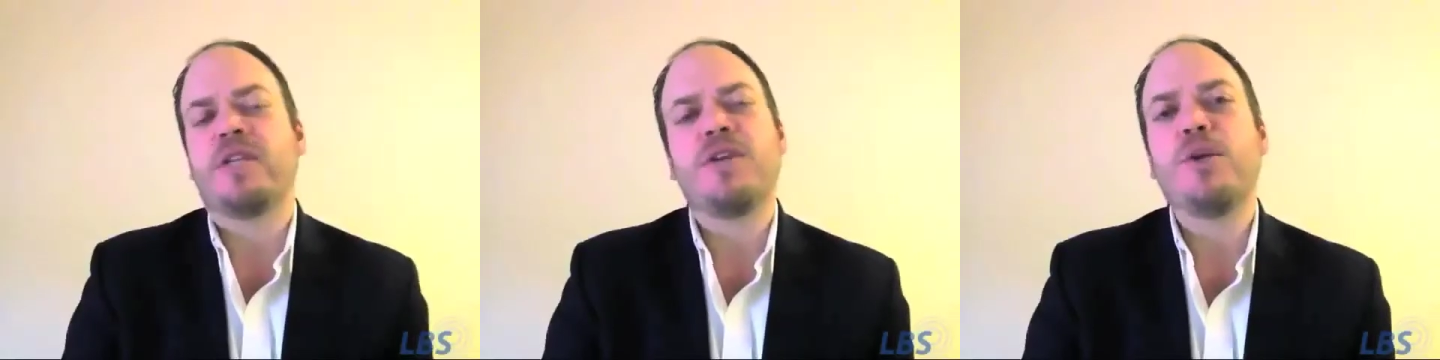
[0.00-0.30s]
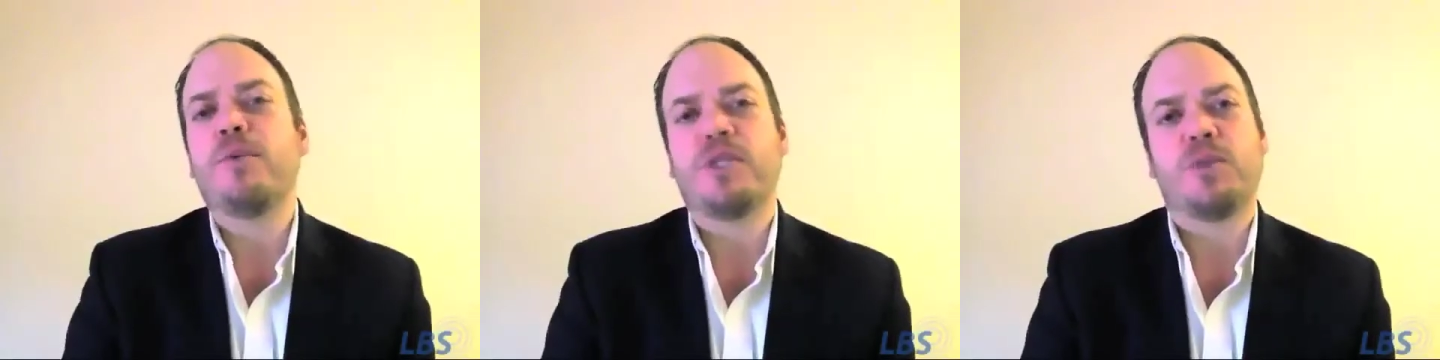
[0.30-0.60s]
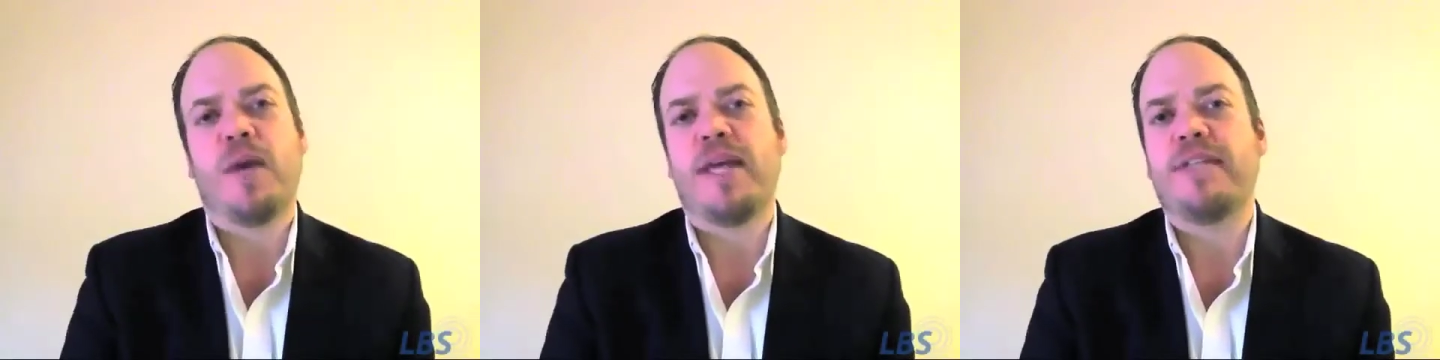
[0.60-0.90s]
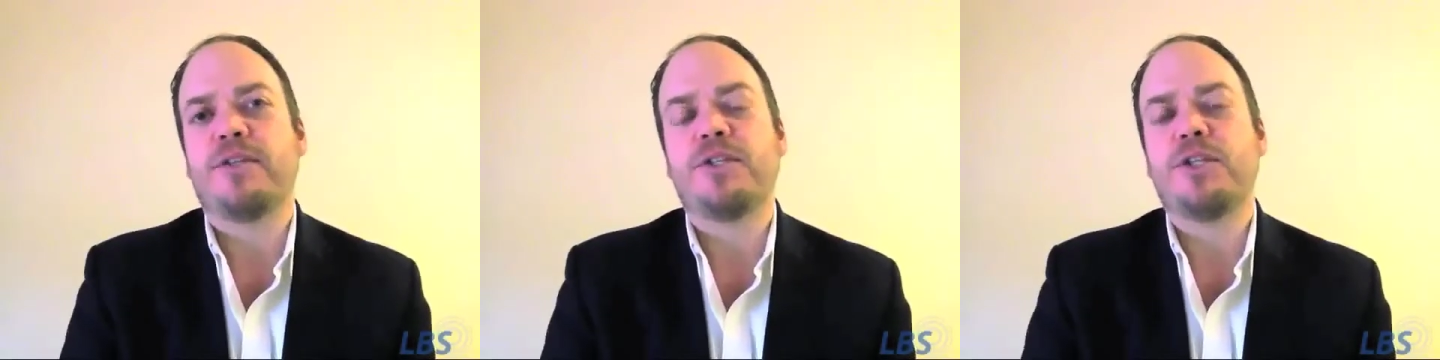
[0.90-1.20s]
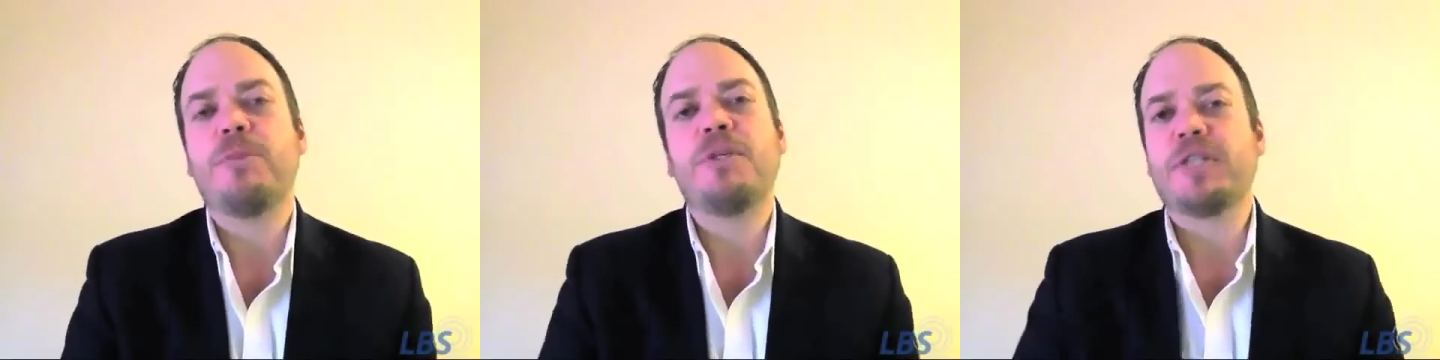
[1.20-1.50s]
numerous ways, and there's
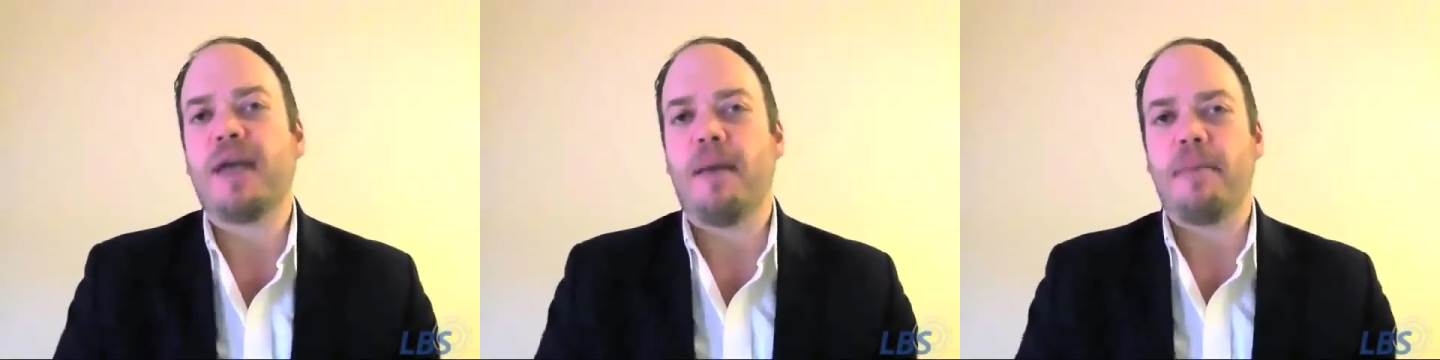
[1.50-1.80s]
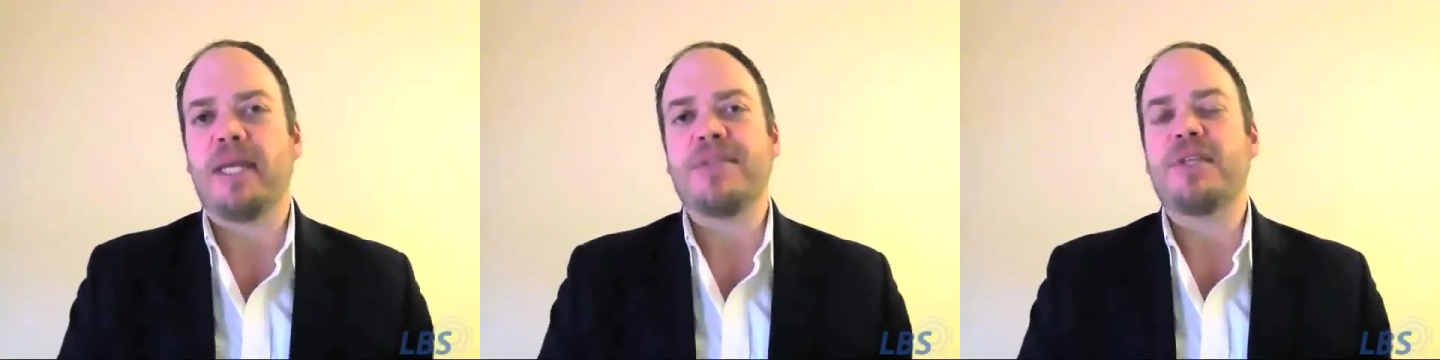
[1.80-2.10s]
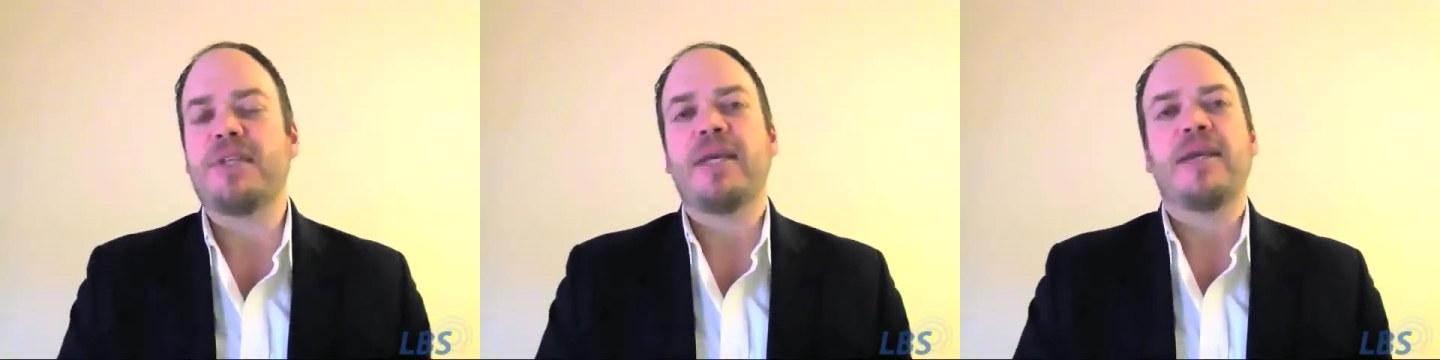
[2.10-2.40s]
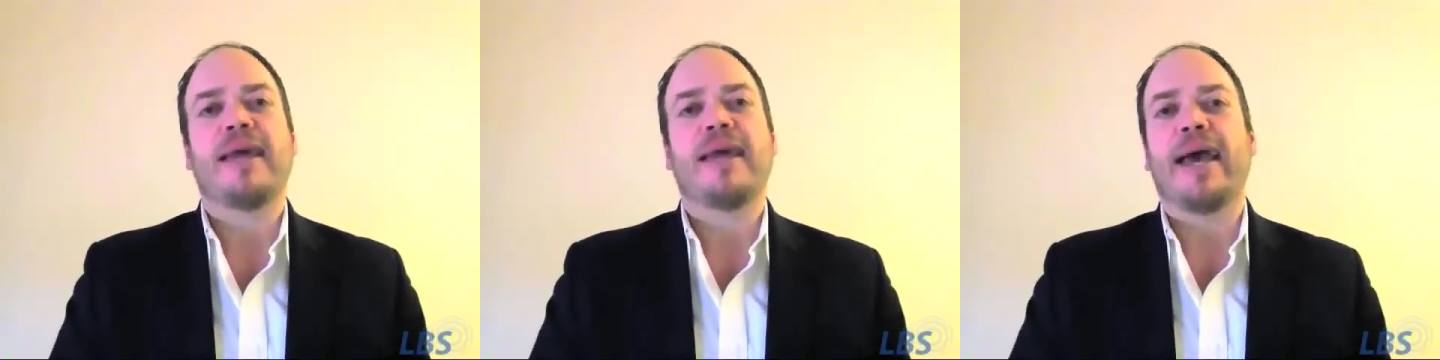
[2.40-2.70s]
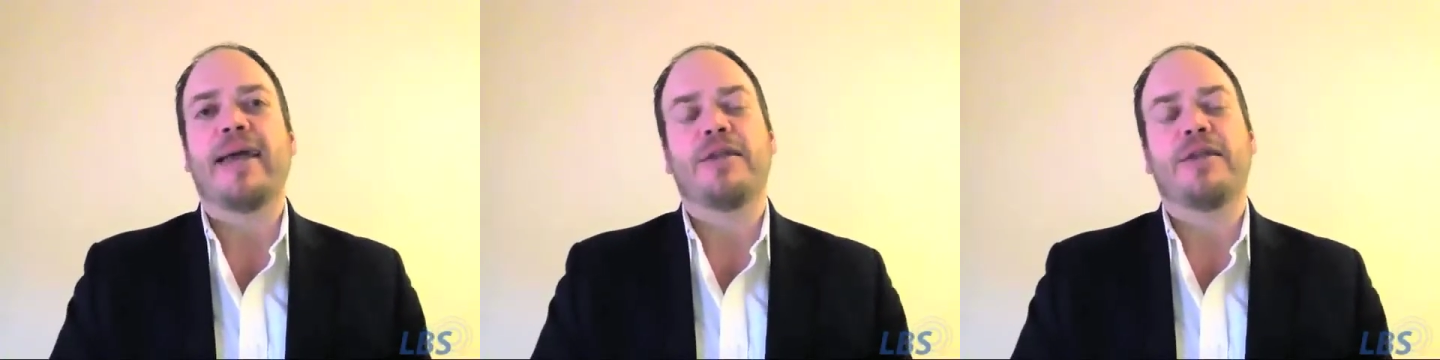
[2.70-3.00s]
numerous companies
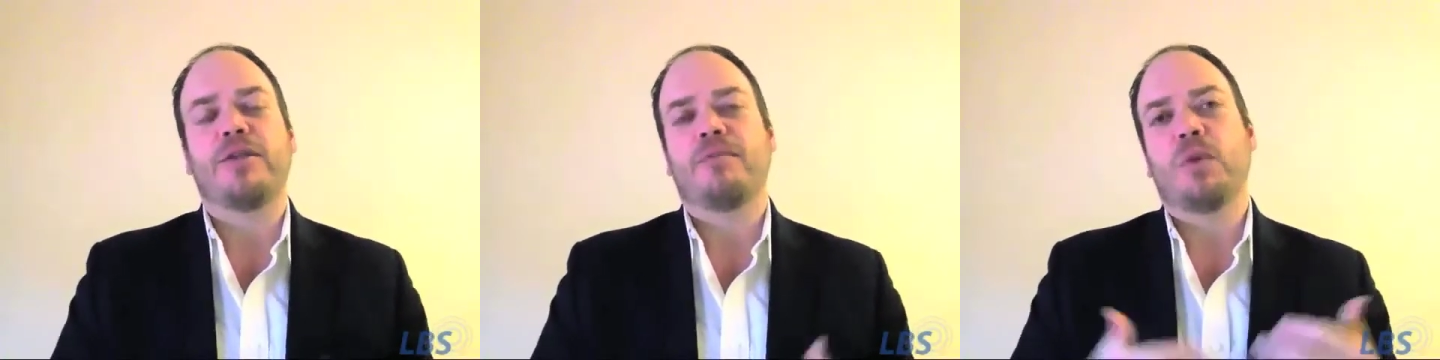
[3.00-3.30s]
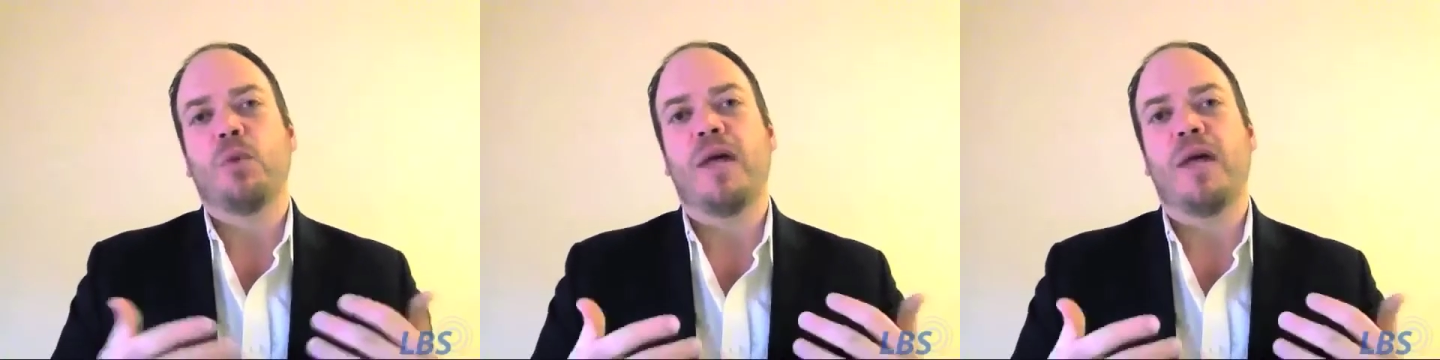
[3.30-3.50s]
that will